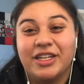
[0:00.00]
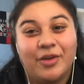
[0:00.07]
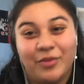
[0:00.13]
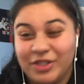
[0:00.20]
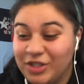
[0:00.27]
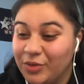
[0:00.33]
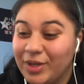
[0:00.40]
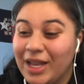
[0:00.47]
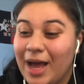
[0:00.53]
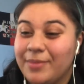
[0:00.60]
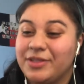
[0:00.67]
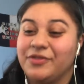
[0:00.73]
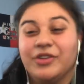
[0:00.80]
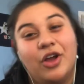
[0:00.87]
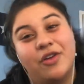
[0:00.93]
and we're doing
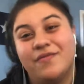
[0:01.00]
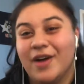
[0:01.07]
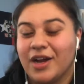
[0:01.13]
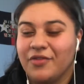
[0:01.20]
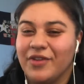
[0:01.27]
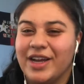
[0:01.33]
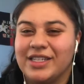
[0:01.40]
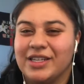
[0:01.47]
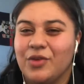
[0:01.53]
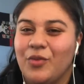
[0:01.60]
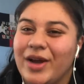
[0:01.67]
laps for no fucking reason,